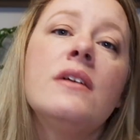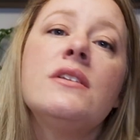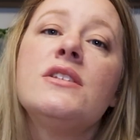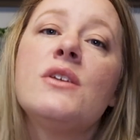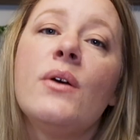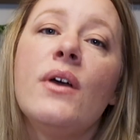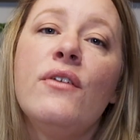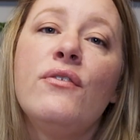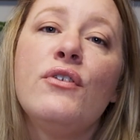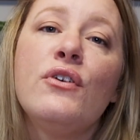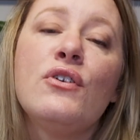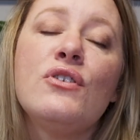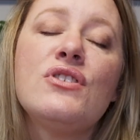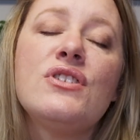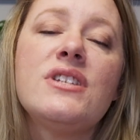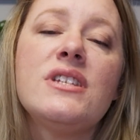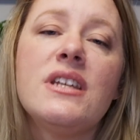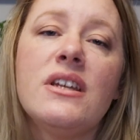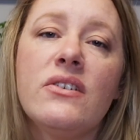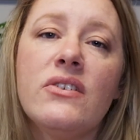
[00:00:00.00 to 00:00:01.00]
So if you're
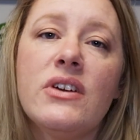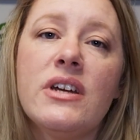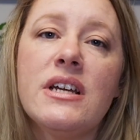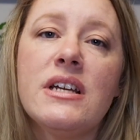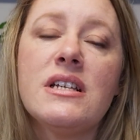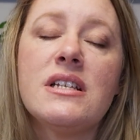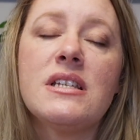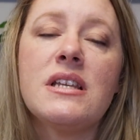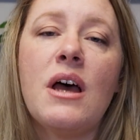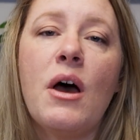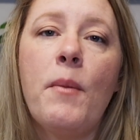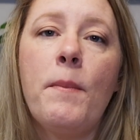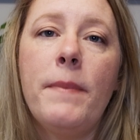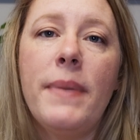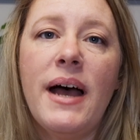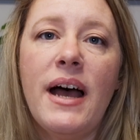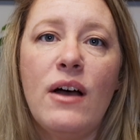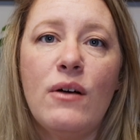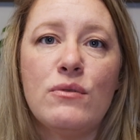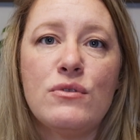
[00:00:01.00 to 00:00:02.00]
serious
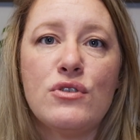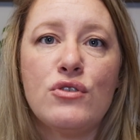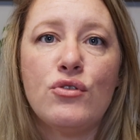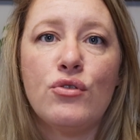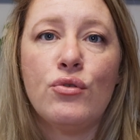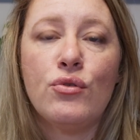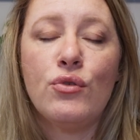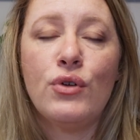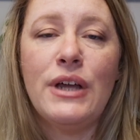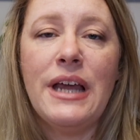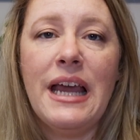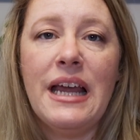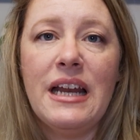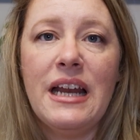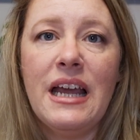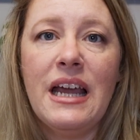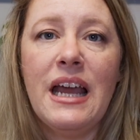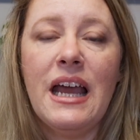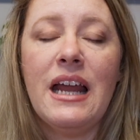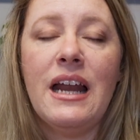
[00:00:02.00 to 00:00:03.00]
about
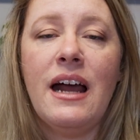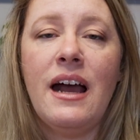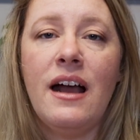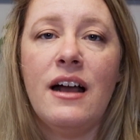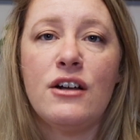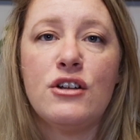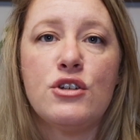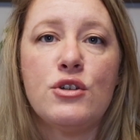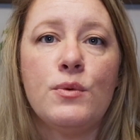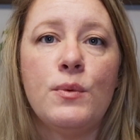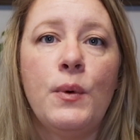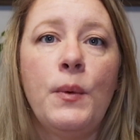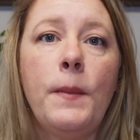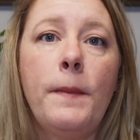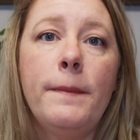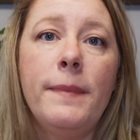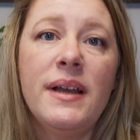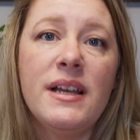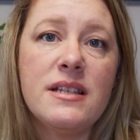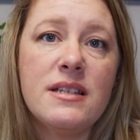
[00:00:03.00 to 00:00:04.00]
creating an actual
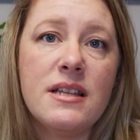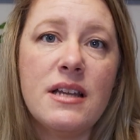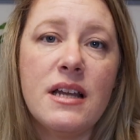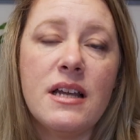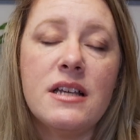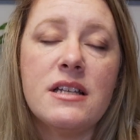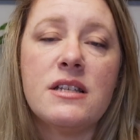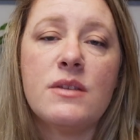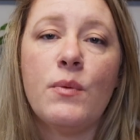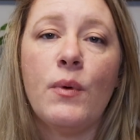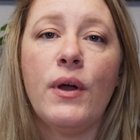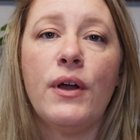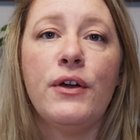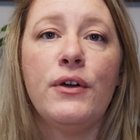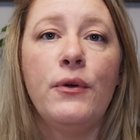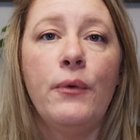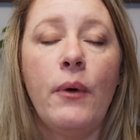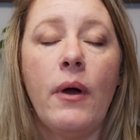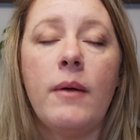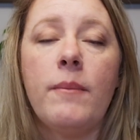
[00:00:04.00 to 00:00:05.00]
business where
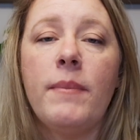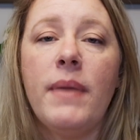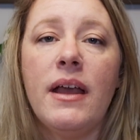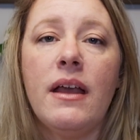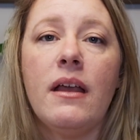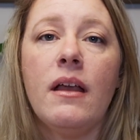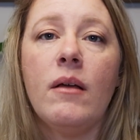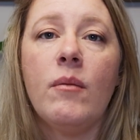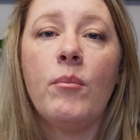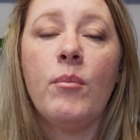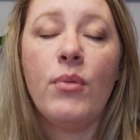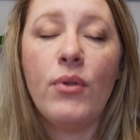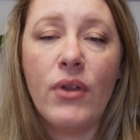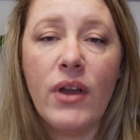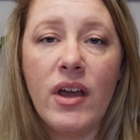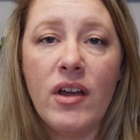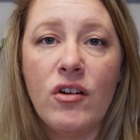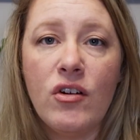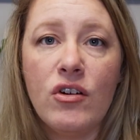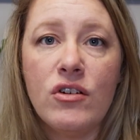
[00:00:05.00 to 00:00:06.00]
you are making
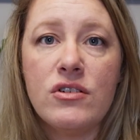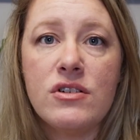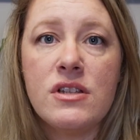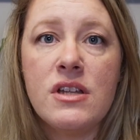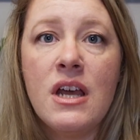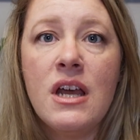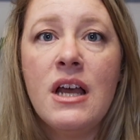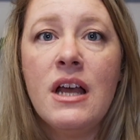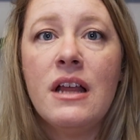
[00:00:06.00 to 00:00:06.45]
planners,